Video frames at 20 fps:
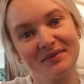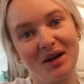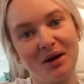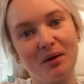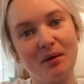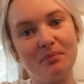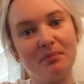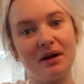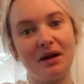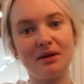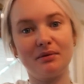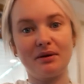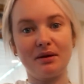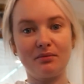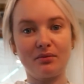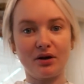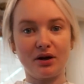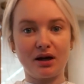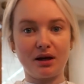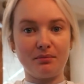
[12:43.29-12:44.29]
Oh, and by the way,
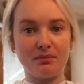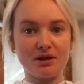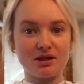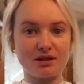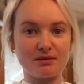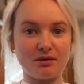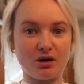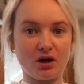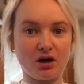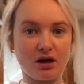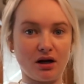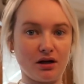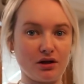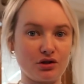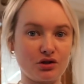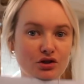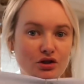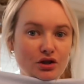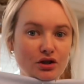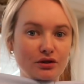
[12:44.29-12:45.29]
I'm wearing a Miss
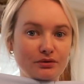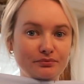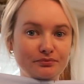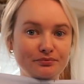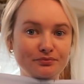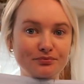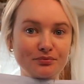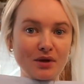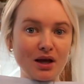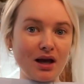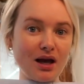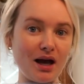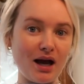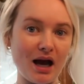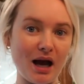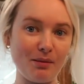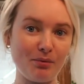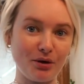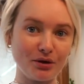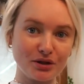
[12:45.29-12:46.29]
Americana shirt.
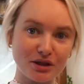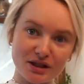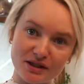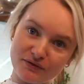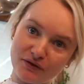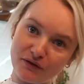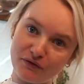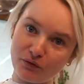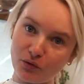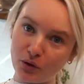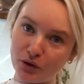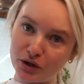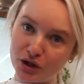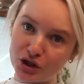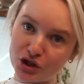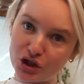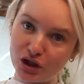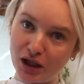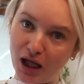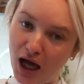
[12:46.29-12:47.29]
I bought this for 4th
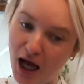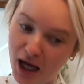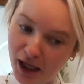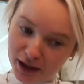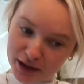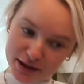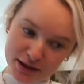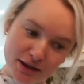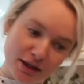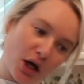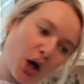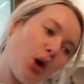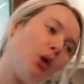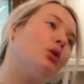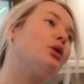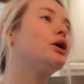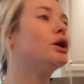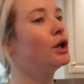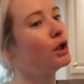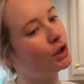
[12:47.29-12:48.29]
of July.
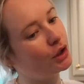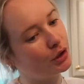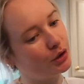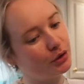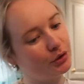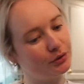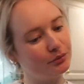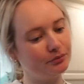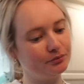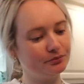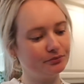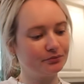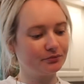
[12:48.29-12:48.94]
So cute.